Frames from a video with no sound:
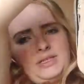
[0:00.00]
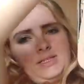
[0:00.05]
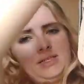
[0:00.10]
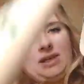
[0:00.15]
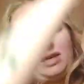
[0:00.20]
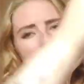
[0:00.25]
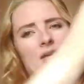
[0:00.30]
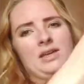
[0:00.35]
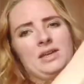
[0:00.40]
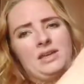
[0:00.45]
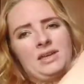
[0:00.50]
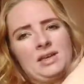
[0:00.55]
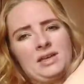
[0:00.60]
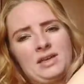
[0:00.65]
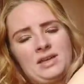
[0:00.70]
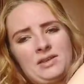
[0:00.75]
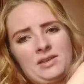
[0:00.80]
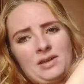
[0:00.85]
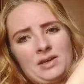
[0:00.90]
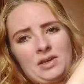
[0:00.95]
Let's see.
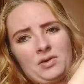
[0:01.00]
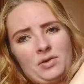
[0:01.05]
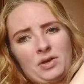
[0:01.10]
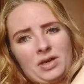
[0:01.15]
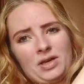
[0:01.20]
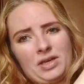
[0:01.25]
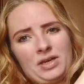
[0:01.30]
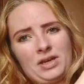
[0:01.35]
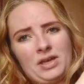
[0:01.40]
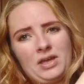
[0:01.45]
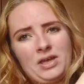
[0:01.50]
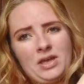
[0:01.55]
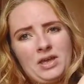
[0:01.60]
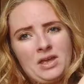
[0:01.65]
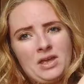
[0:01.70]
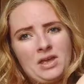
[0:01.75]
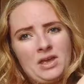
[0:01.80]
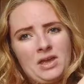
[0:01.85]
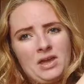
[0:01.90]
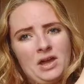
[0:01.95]
And then you can
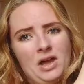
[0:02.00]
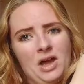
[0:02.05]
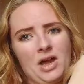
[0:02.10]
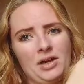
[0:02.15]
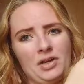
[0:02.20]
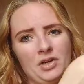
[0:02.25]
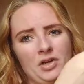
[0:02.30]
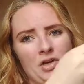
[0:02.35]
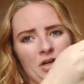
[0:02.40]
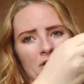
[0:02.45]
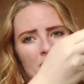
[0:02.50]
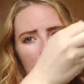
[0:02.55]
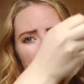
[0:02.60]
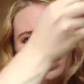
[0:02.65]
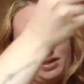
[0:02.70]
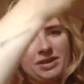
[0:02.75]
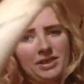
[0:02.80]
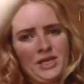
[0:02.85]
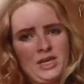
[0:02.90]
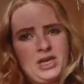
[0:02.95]
unhook
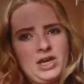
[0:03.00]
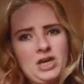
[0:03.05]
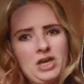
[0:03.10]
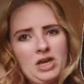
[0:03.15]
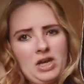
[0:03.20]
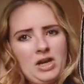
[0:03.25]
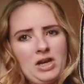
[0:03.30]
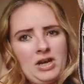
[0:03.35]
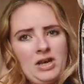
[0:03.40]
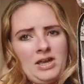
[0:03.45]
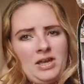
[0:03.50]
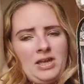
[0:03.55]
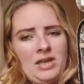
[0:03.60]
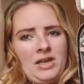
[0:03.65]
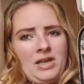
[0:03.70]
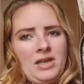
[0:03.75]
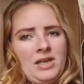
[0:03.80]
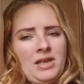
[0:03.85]
this here